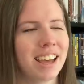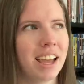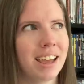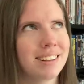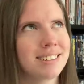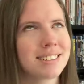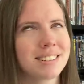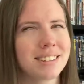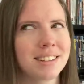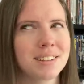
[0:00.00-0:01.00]
And
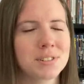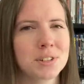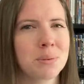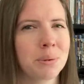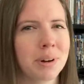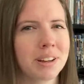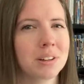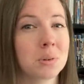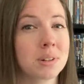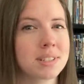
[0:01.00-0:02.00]
if she'd been wearing a
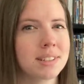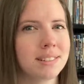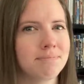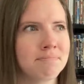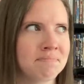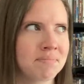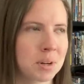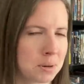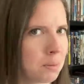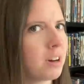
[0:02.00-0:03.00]
corset,
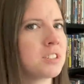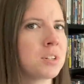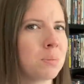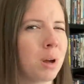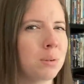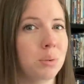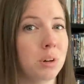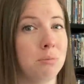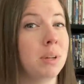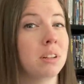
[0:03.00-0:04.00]
her posture probably would
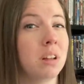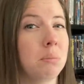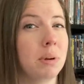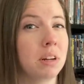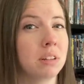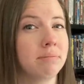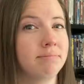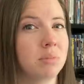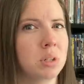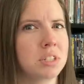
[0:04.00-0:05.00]
have been a lot better,
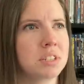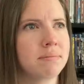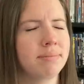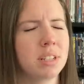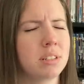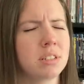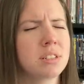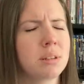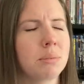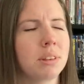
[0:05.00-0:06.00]
which is
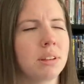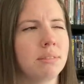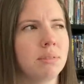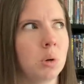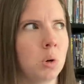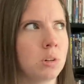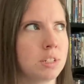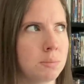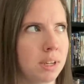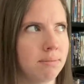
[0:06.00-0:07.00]
just something that
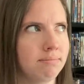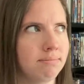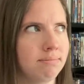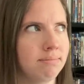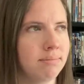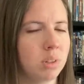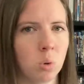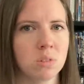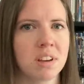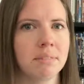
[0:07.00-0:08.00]
annoys me the
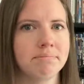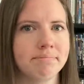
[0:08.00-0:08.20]
whole time.